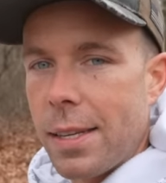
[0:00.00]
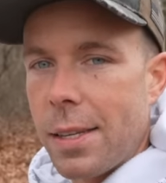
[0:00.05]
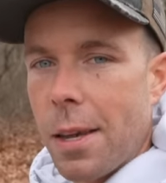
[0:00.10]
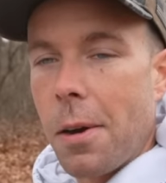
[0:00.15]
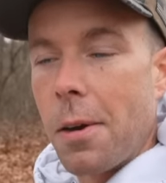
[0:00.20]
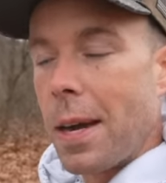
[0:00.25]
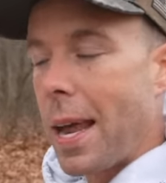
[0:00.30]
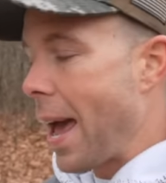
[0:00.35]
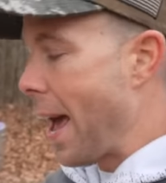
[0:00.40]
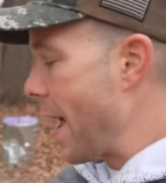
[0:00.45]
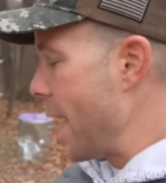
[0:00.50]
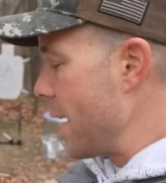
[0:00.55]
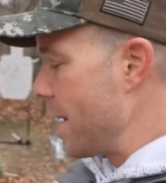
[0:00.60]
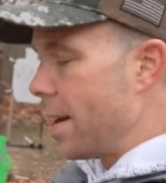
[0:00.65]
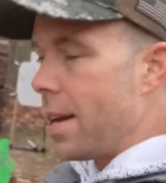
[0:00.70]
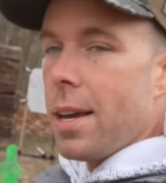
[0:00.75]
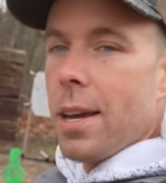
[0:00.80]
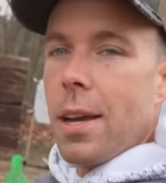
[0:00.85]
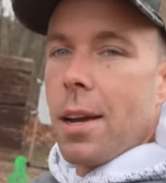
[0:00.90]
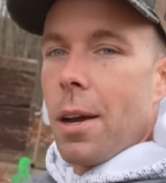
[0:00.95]
So today,
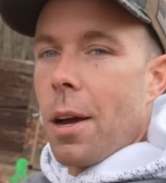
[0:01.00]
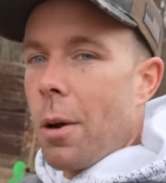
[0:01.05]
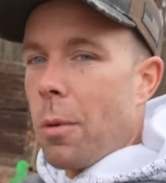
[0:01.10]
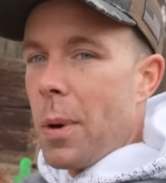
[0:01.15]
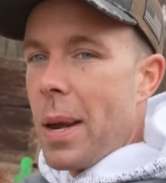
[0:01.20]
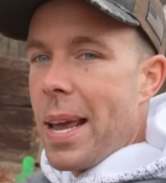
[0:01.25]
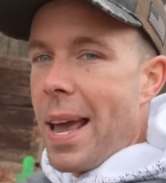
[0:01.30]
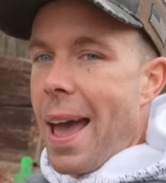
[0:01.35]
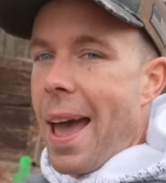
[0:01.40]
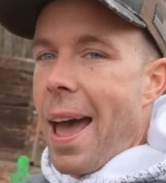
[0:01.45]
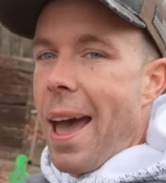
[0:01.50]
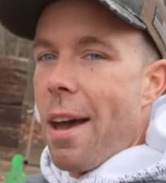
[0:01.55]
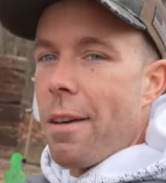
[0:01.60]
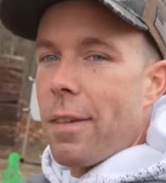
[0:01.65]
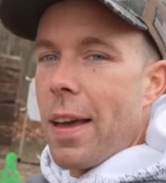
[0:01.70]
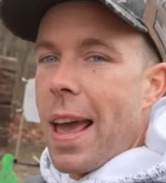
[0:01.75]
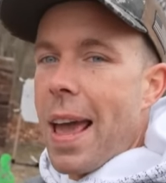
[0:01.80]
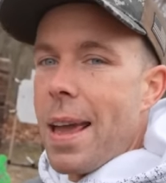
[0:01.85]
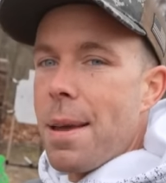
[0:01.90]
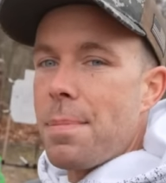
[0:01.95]
we
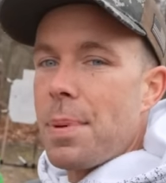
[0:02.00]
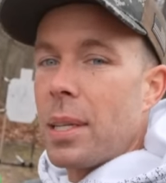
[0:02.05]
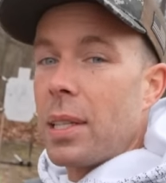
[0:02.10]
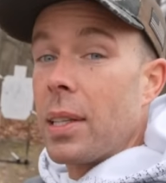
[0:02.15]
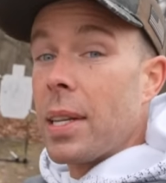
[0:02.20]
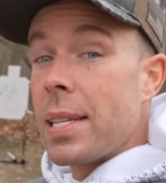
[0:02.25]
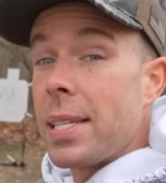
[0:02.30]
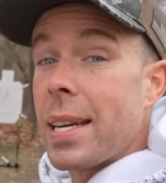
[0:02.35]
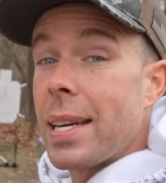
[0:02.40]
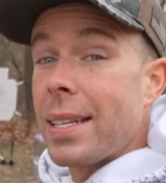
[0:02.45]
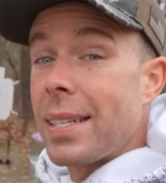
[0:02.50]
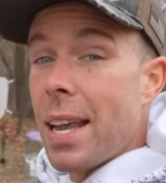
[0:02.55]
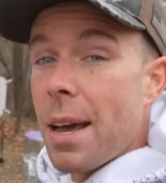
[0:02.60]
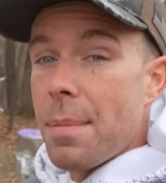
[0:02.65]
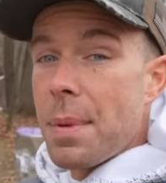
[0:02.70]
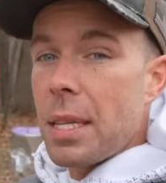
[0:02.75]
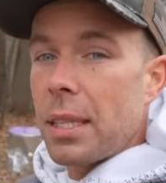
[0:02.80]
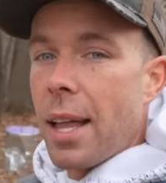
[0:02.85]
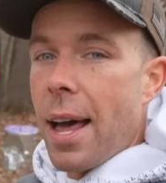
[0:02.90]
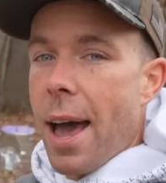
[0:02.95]
have a ballistic
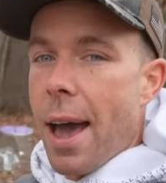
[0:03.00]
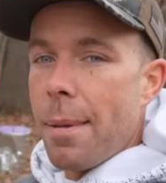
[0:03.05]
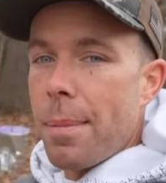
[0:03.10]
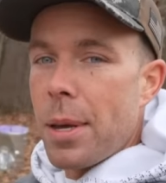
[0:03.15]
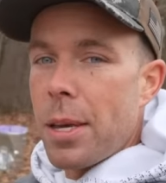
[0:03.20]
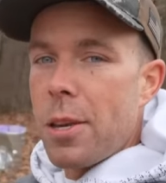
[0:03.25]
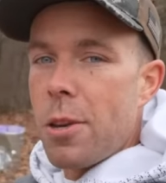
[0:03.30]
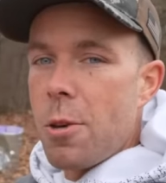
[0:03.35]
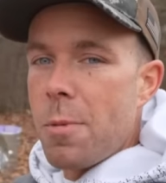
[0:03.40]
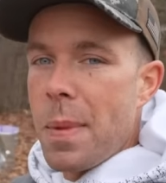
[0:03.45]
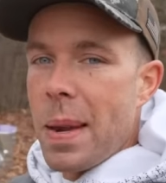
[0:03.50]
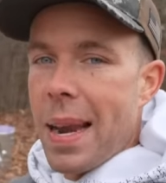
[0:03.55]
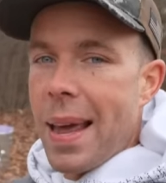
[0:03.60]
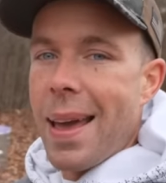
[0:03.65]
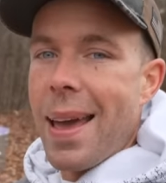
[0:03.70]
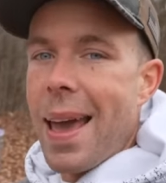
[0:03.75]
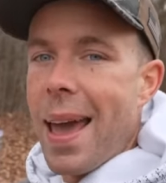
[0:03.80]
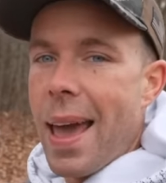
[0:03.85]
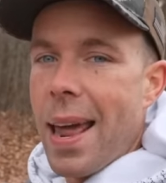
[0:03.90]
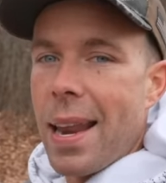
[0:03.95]
dummy lab human
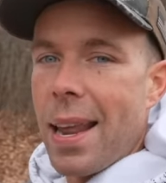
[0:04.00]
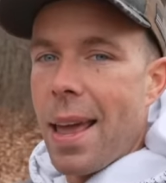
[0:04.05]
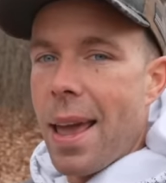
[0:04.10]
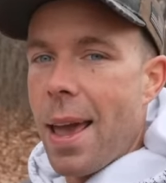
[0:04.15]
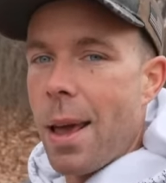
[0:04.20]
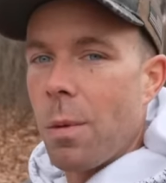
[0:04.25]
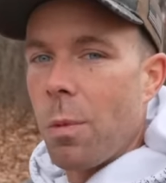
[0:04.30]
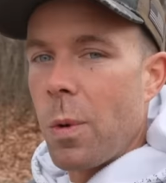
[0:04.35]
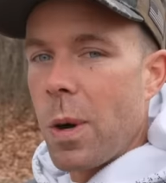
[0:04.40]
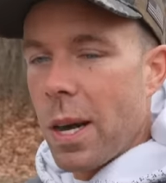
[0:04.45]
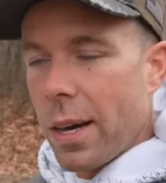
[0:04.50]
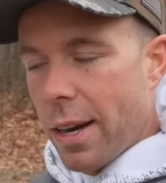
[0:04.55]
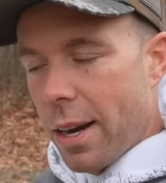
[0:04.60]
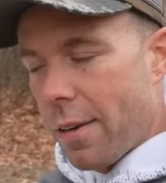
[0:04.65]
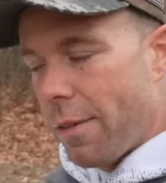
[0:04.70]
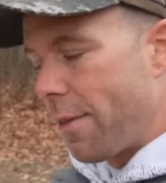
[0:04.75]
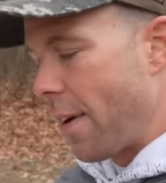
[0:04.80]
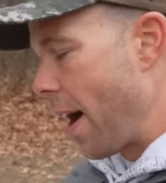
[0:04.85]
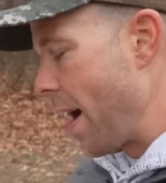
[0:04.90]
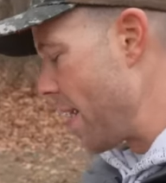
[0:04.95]
head, and we are
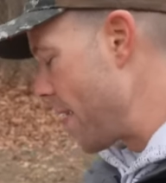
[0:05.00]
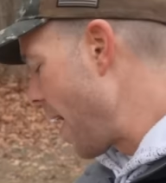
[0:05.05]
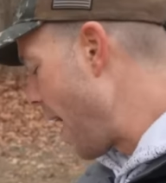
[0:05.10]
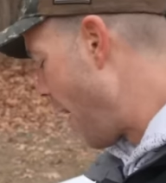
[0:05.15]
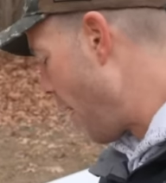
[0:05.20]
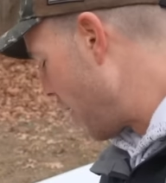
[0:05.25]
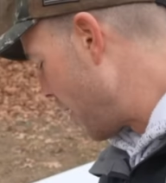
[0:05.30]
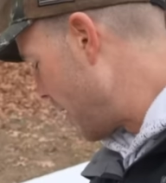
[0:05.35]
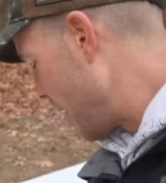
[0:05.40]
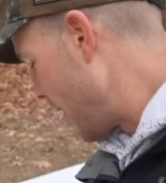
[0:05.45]
gonna find out